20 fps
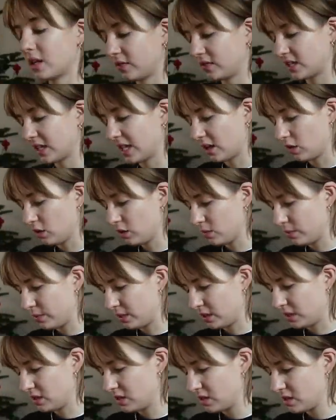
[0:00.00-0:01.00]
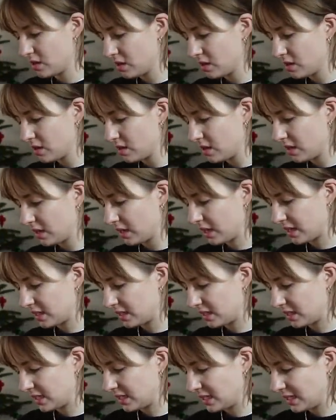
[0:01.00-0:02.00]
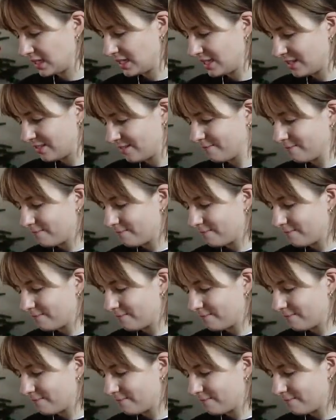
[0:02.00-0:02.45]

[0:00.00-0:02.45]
I don't have to get up and get the scissors.